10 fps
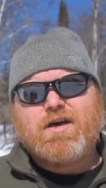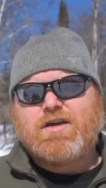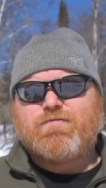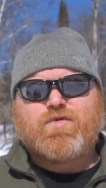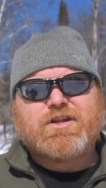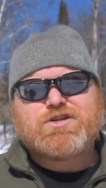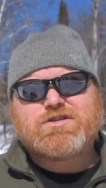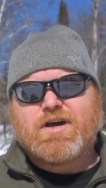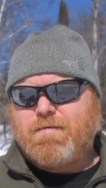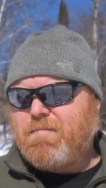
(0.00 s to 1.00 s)
You've really
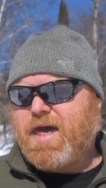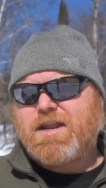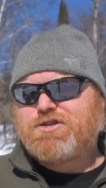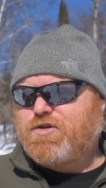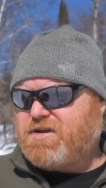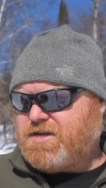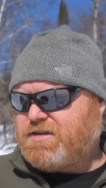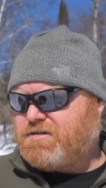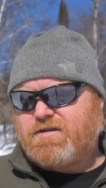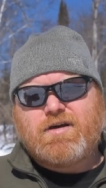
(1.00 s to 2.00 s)
just got to manage your
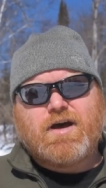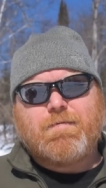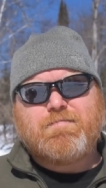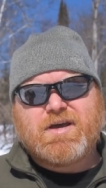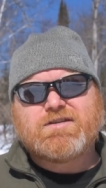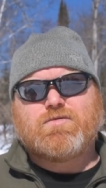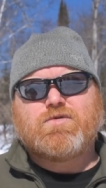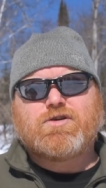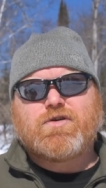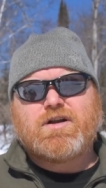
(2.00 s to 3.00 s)
heat because it
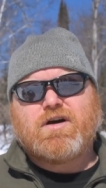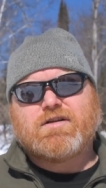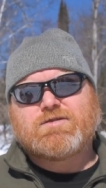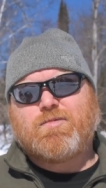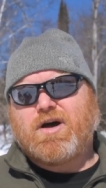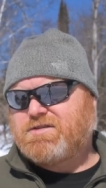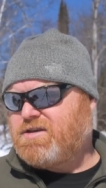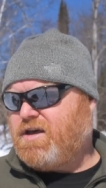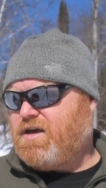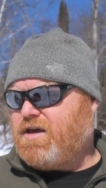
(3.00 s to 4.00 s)
will create hot
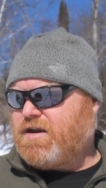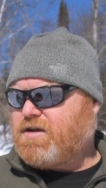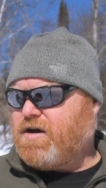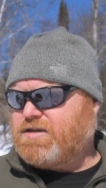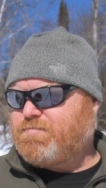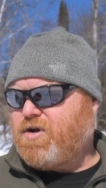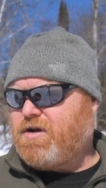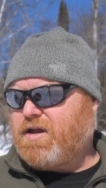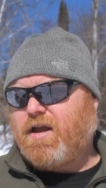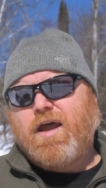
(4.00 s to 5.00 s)
spots and cause
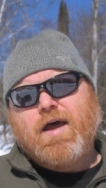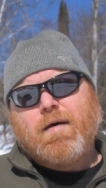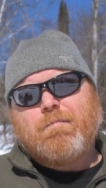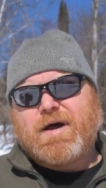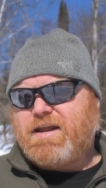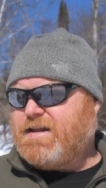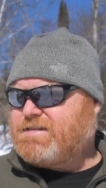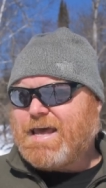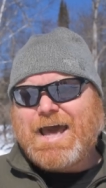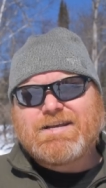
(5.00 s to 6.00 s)
burning. But it
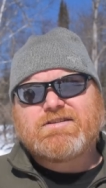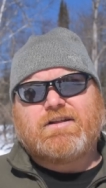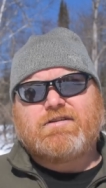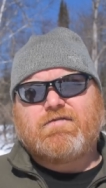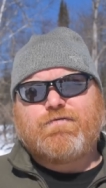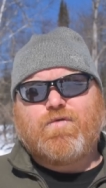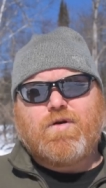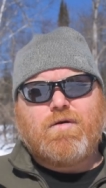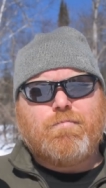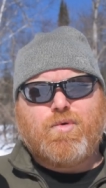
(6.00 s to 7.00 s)
is excellent
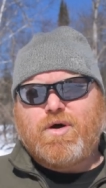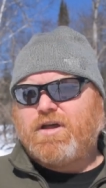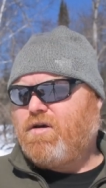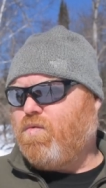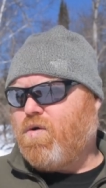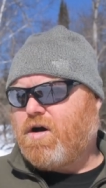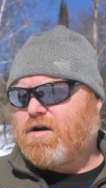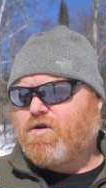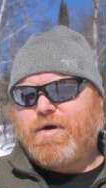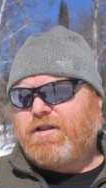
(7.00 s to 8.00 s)
for boiling
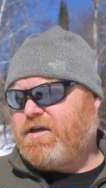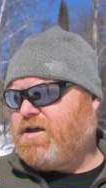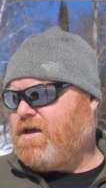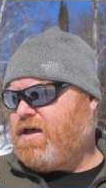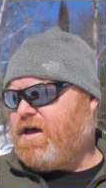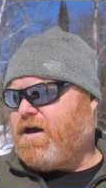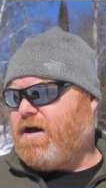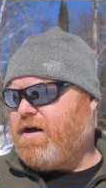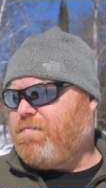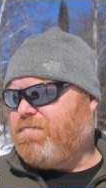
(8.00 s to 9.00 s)
water quickly.
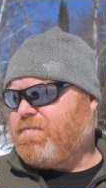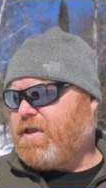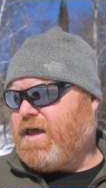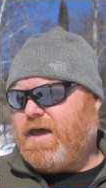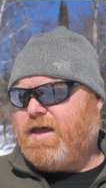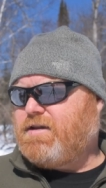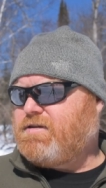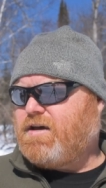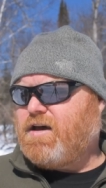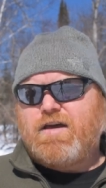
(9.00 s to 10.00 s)
And
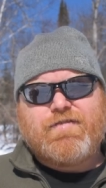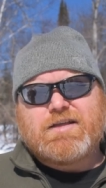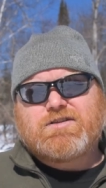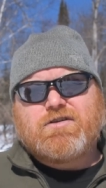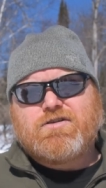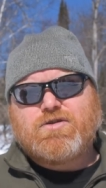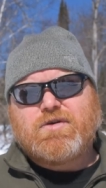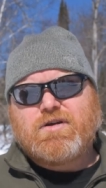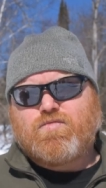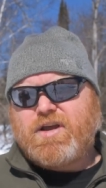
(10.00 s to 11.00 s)
if that's all you're
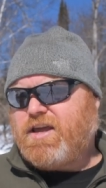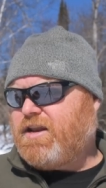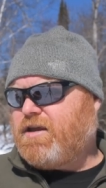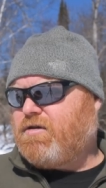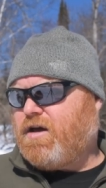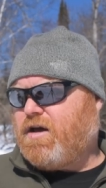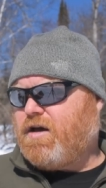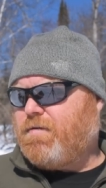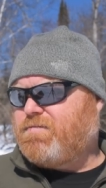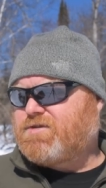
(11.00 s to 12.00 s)
doing, reheating
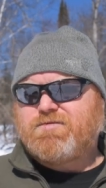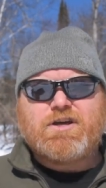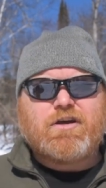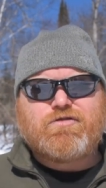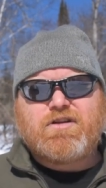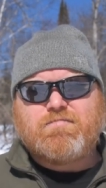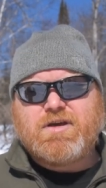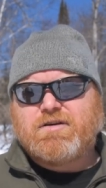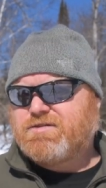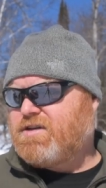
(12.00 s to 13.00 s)
some dehydrated
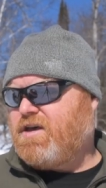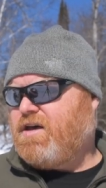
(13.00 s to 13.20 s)
meals,